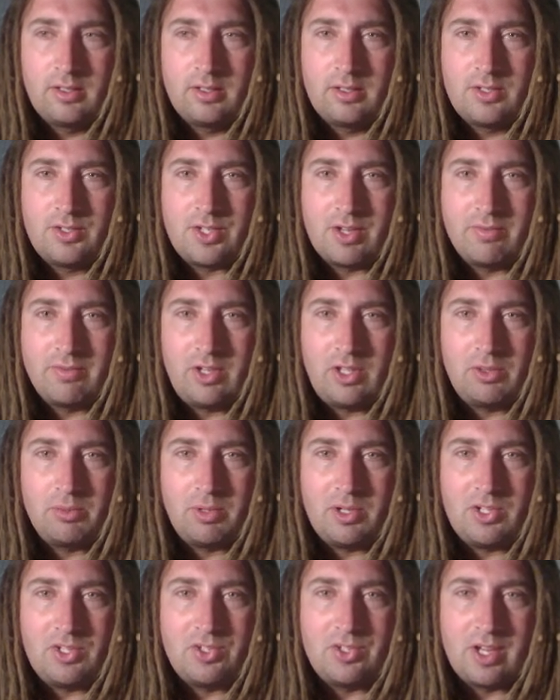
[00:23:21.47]

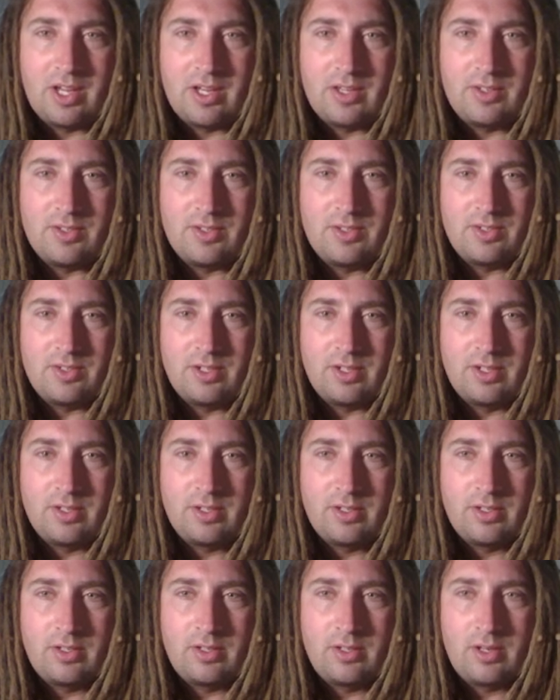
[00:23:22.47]
73 cents,
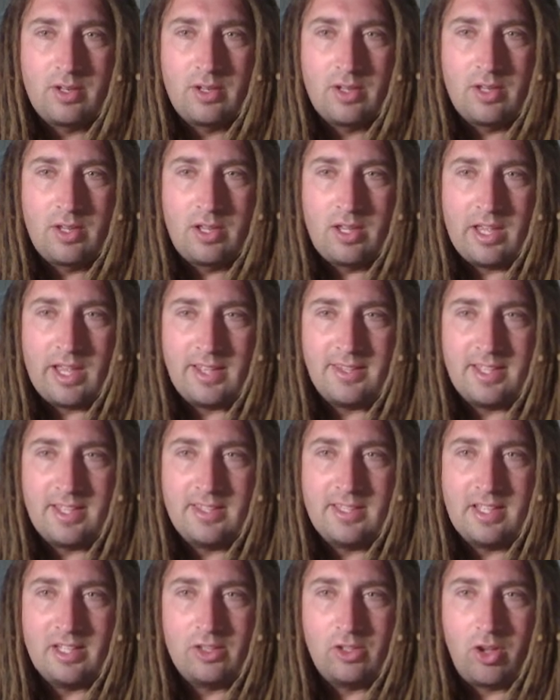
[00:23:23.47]
and
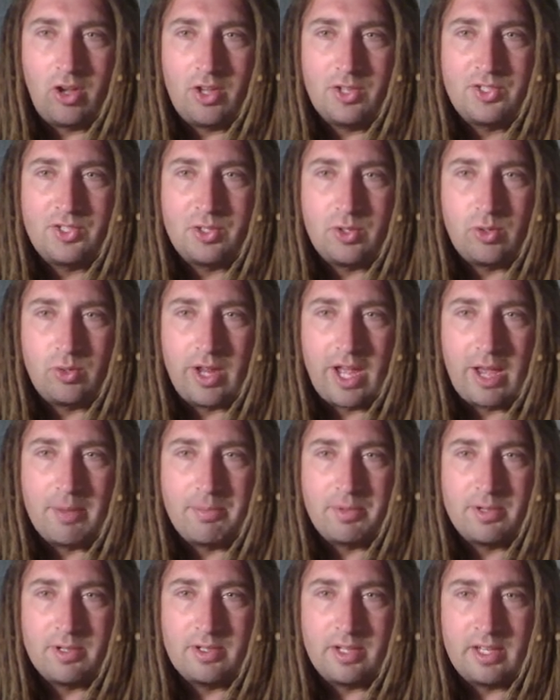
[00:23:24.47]
then the lawsuit
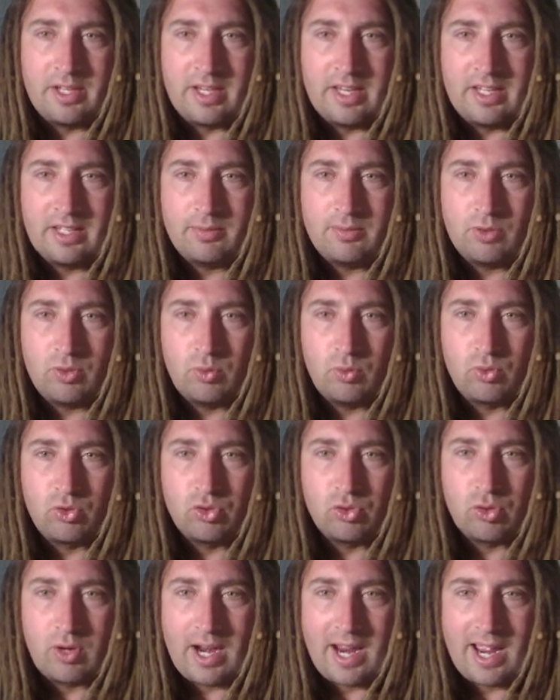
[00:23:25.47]
happened, and it
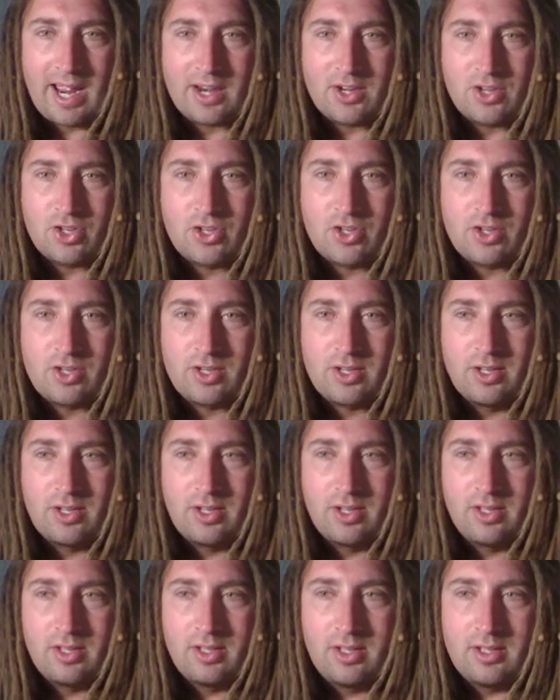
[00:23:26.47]
crashed
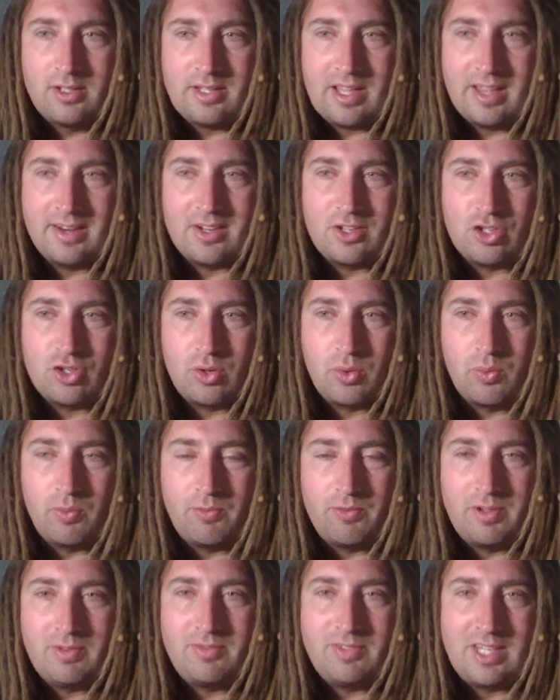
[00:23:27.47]
down to
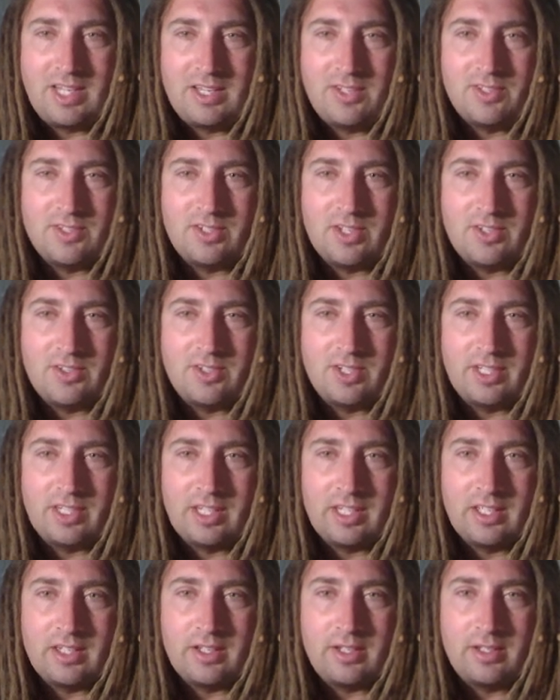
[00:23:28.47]
15 cents
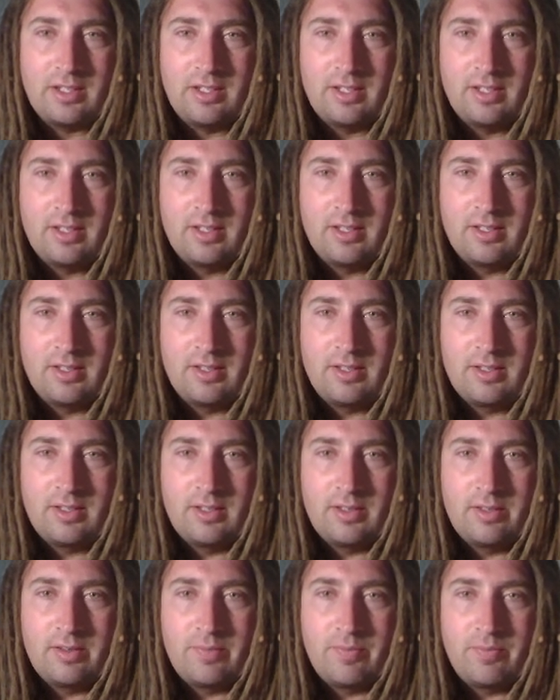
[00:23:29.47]
again.
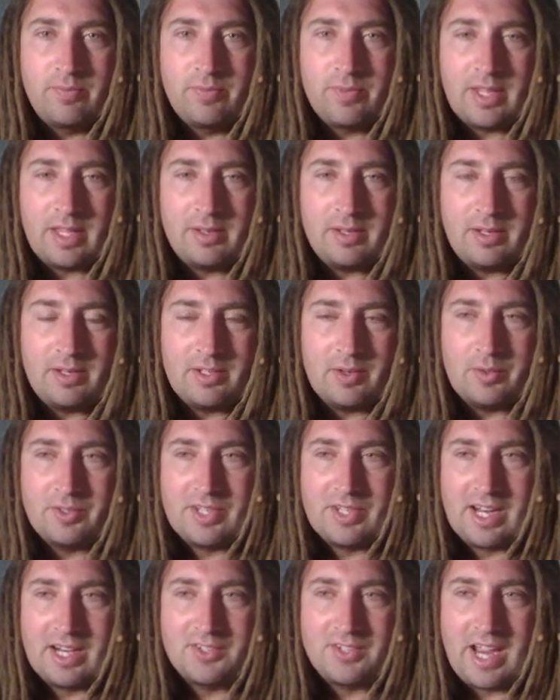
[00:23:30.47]
And it was
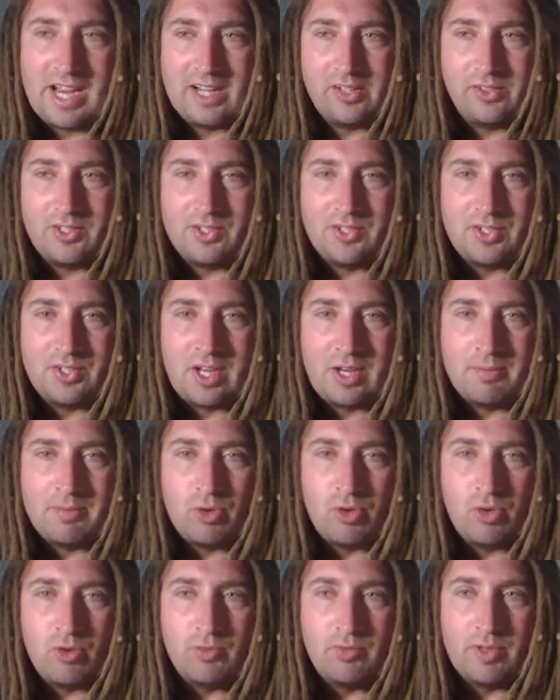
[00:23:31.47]
not exactly the same
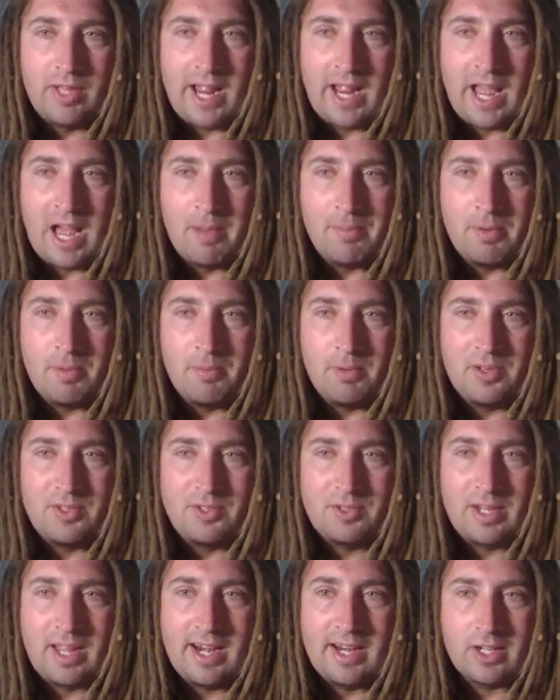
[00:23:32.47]
move that happened, but
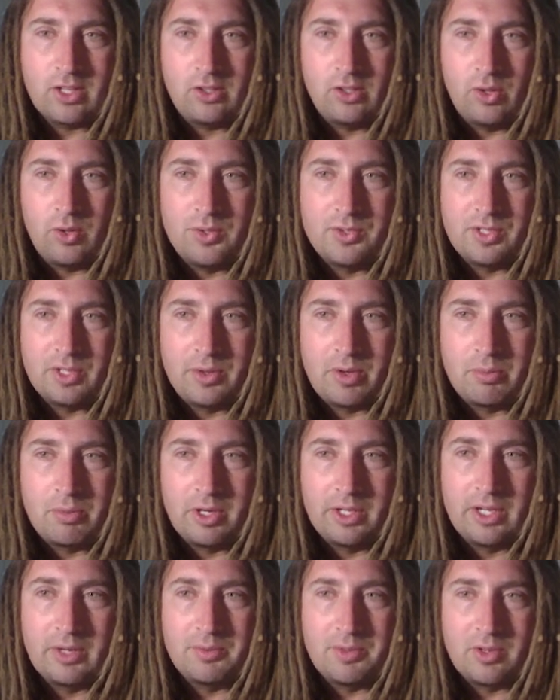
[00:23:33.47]
it's kind of close. Like we
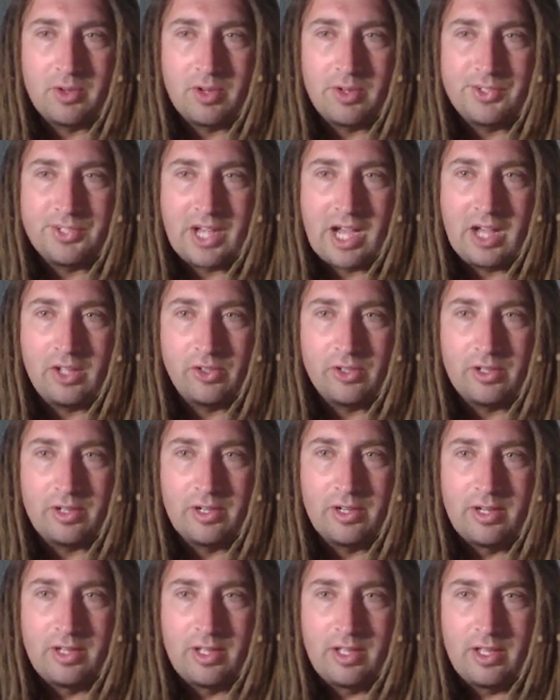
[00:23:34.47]
break up to $1,
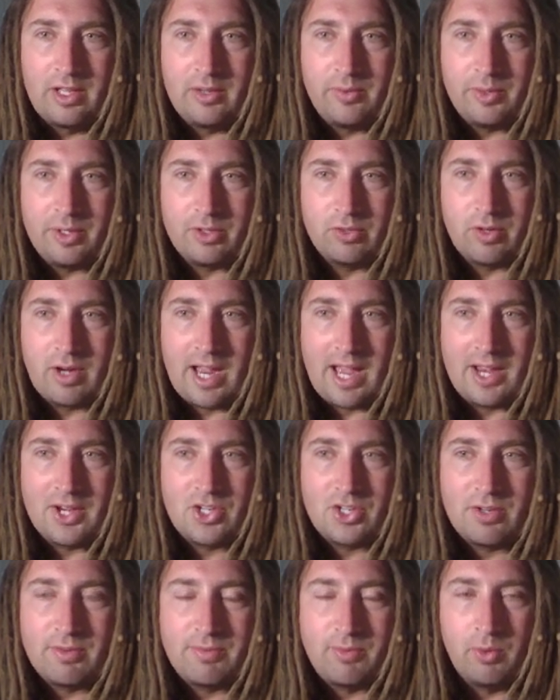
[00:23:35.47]
we
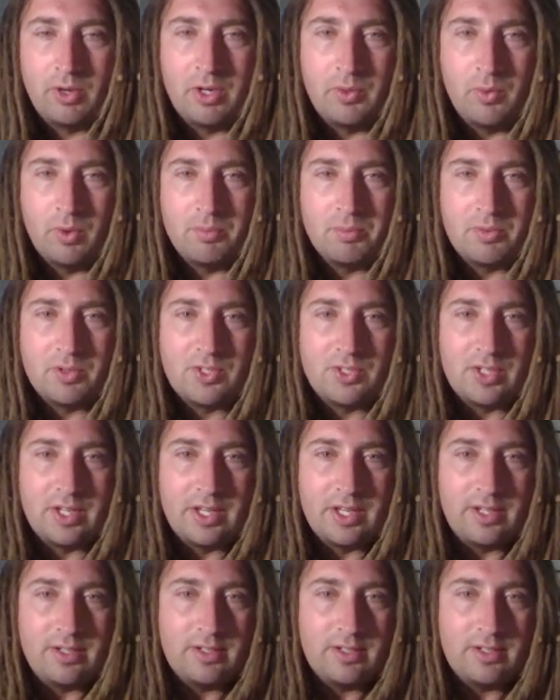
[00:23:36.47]
crash 41%. You